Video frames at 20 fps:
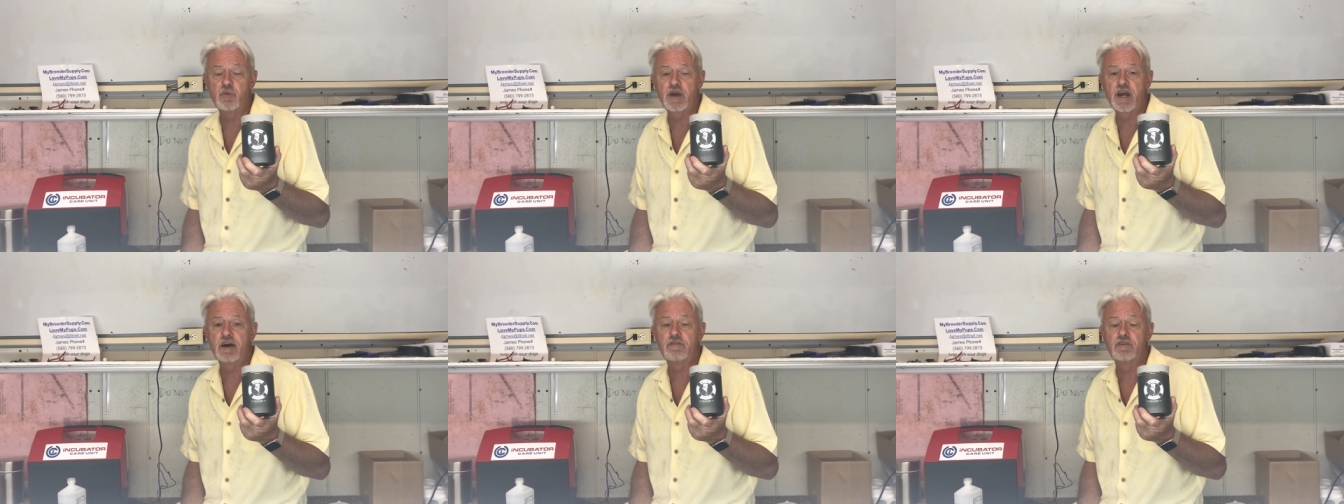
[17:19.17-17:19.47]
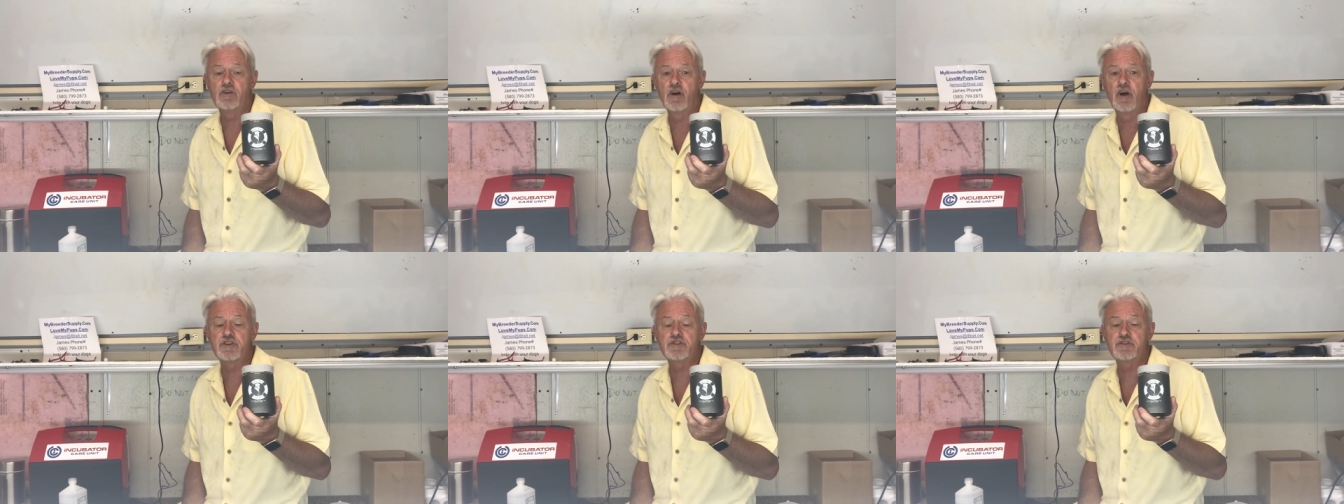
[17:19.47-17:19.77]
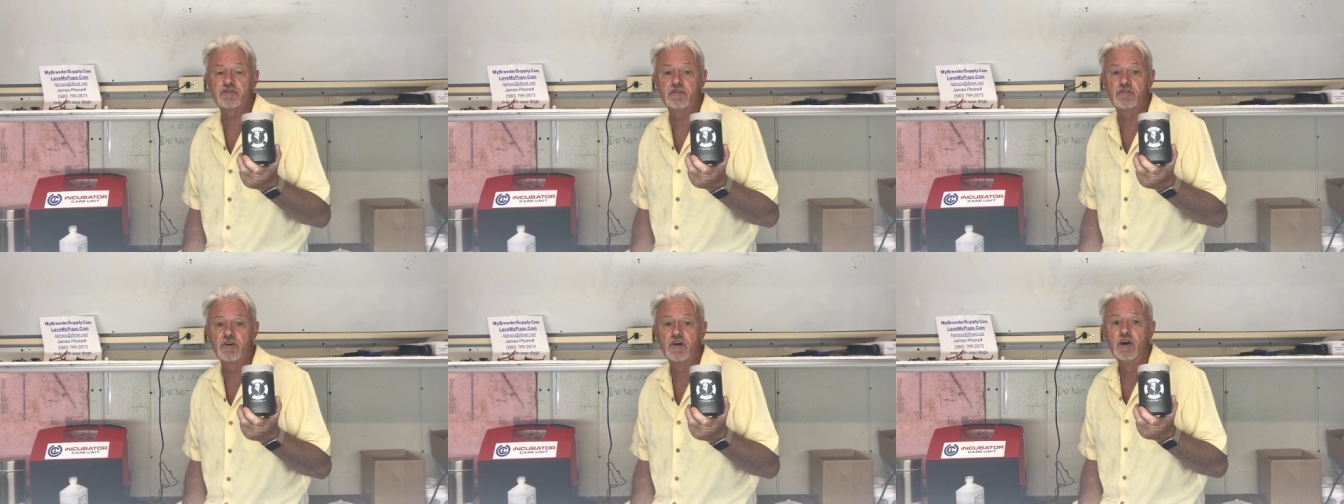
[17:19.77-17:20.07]
We have
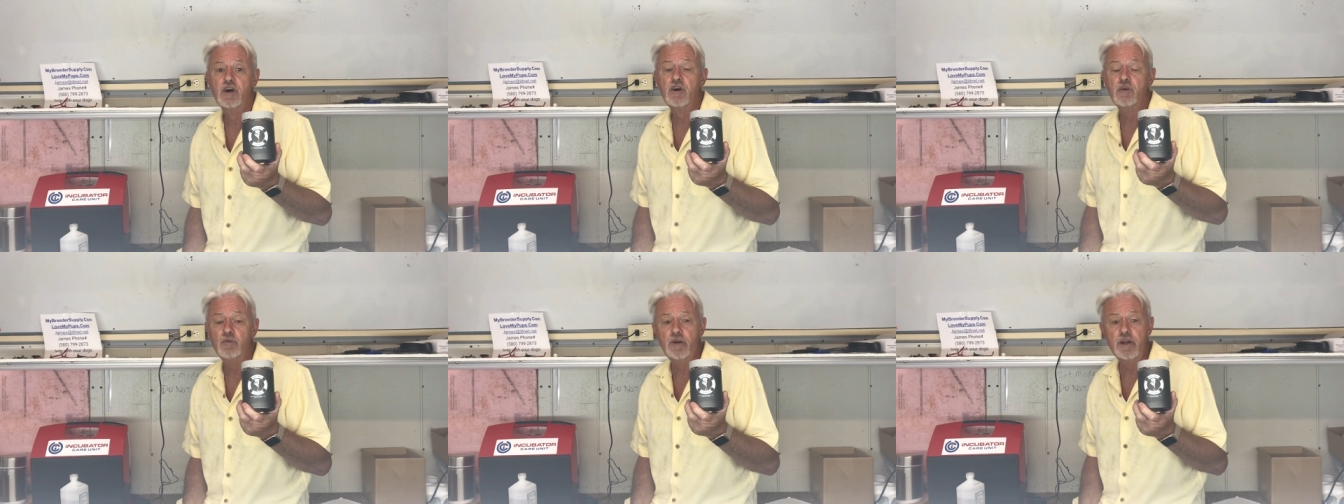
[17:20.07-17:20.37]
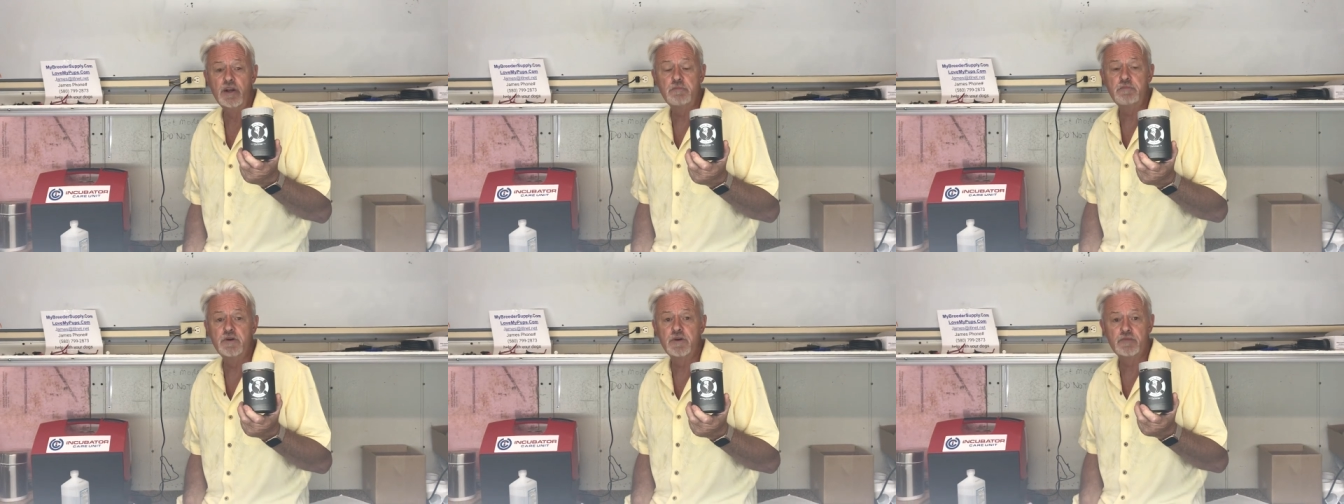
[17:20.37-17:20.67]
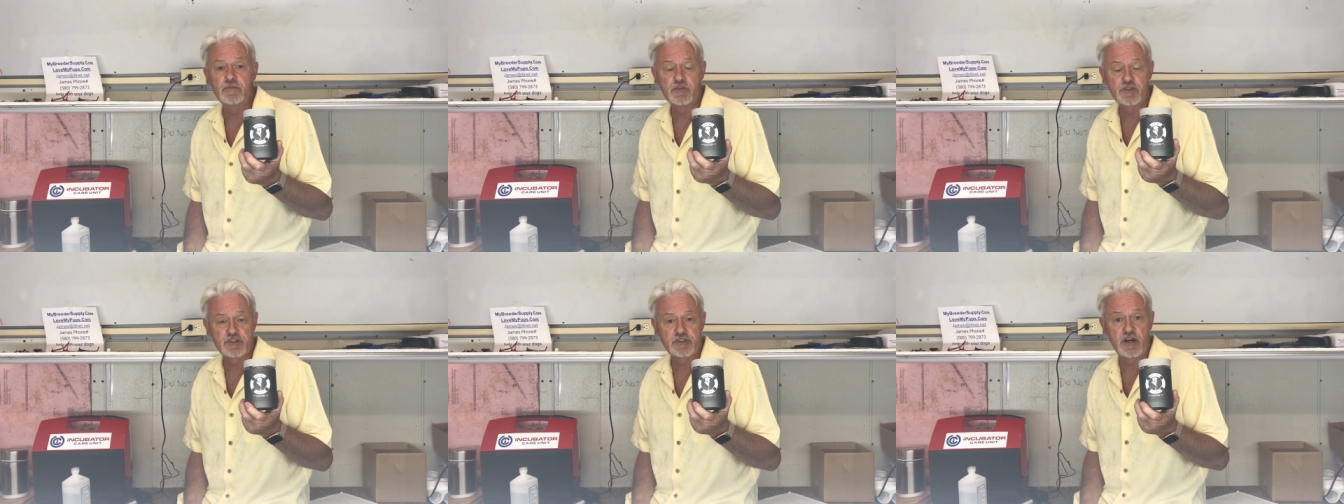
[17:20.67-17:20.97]
lots of really
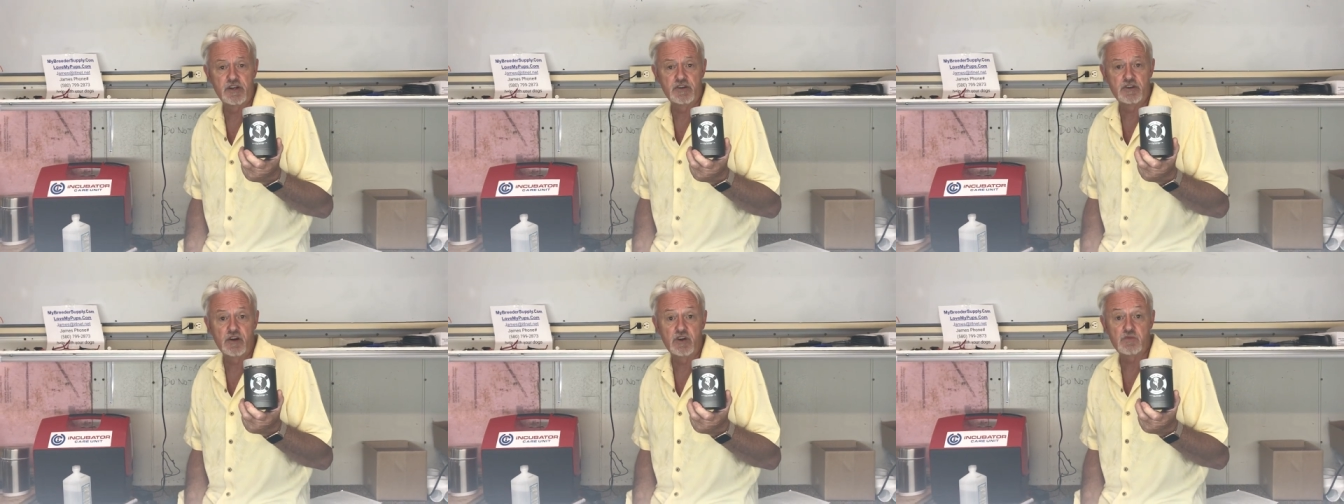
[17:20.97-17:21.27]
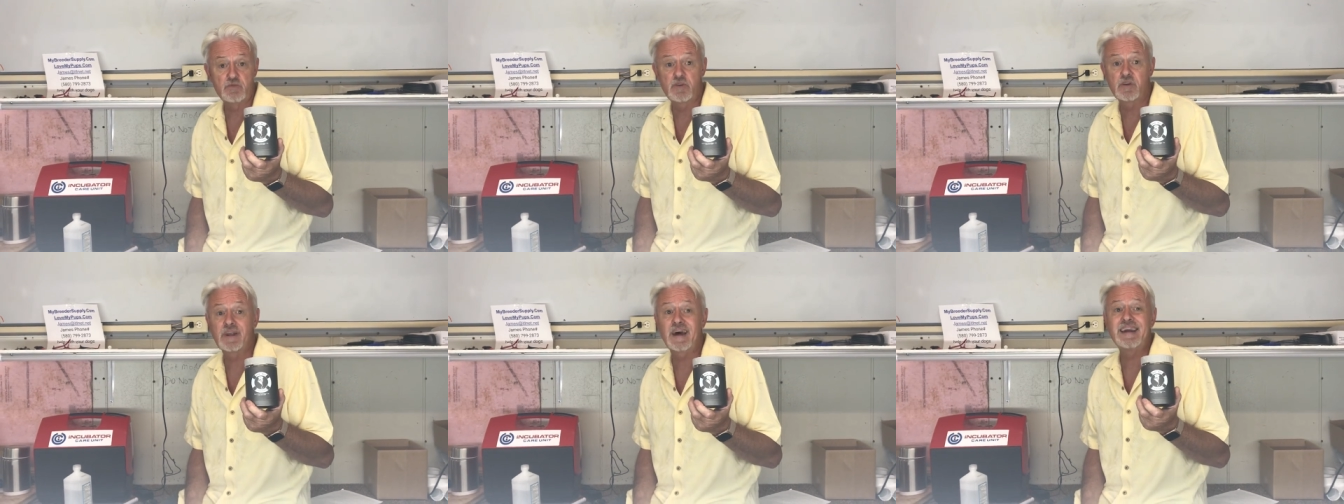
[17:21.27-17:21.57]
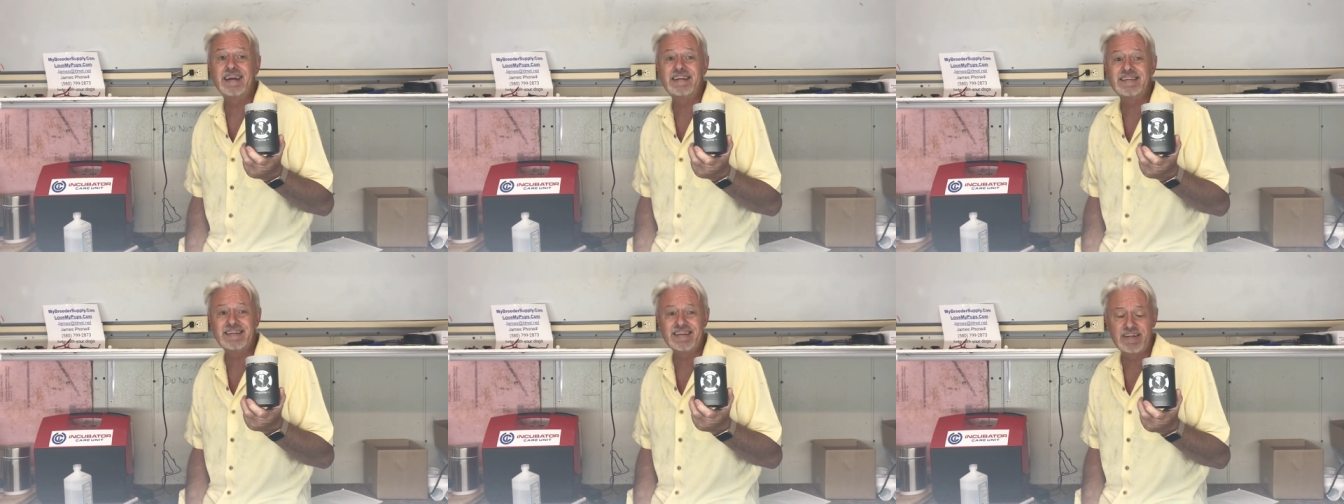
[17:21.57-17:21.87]
beautiful stud dogs. We've got
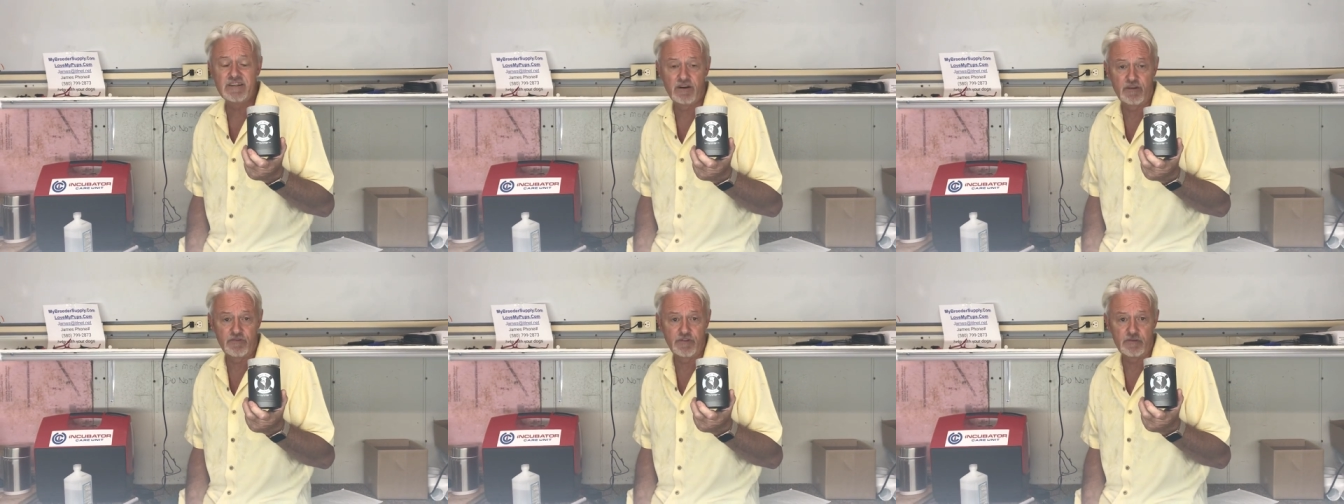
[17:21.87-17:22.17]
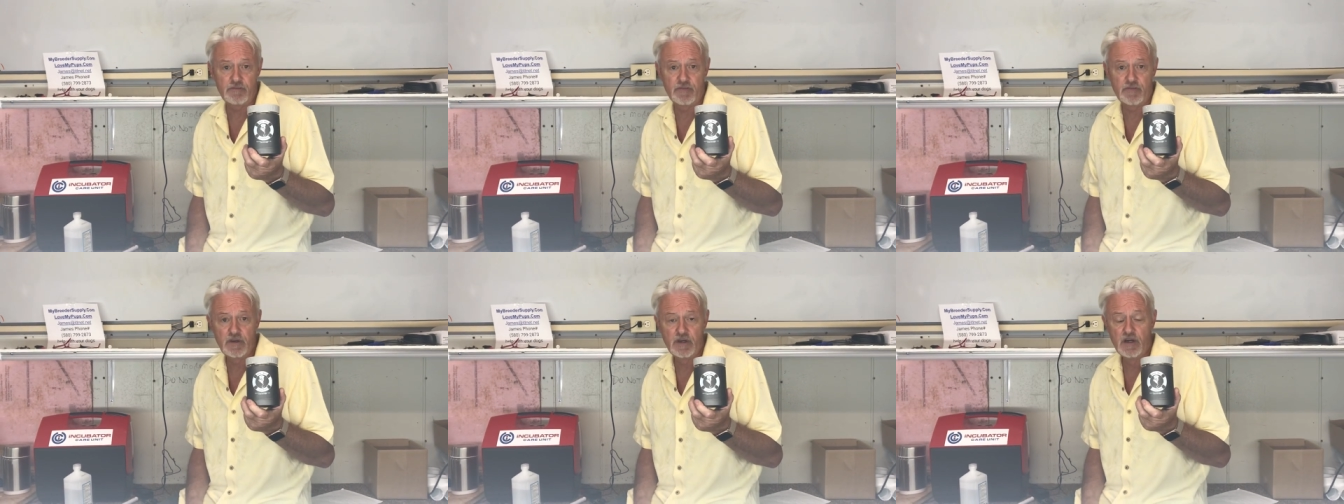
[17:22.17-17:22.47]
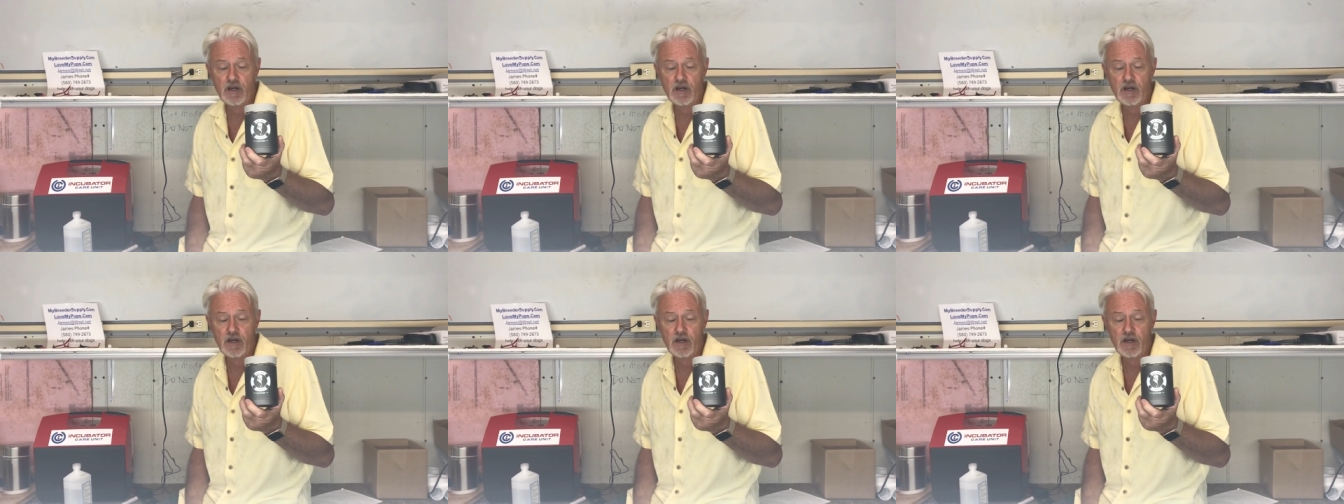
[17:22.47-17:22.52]
18 of them.